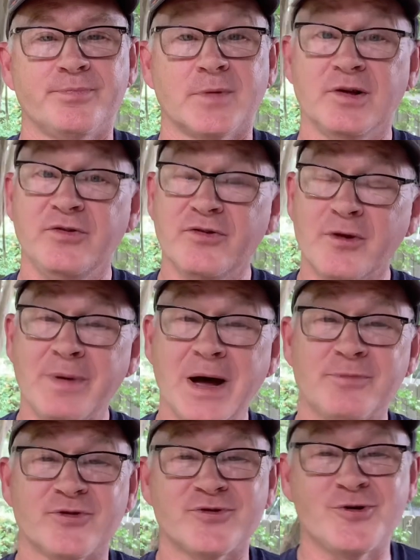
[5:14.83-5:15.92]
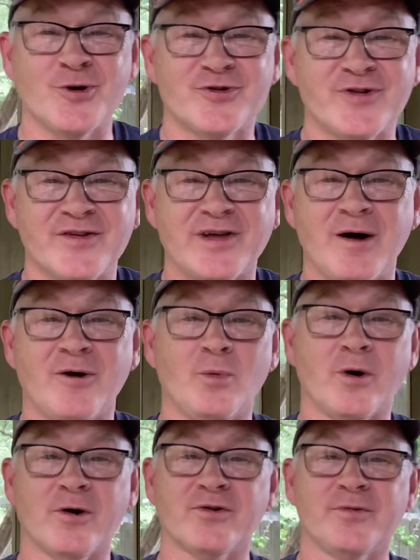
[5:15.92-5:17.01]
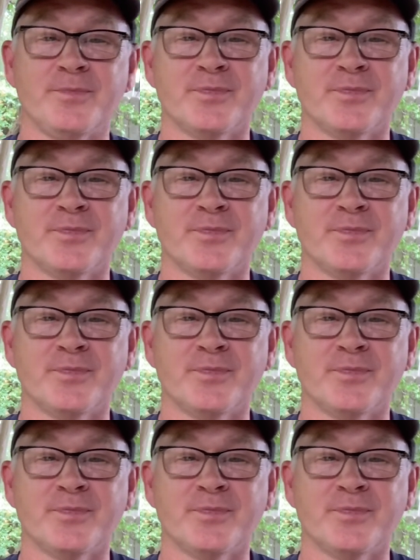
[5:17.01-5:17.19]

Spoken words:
At least in the Baptist church, that's how it works.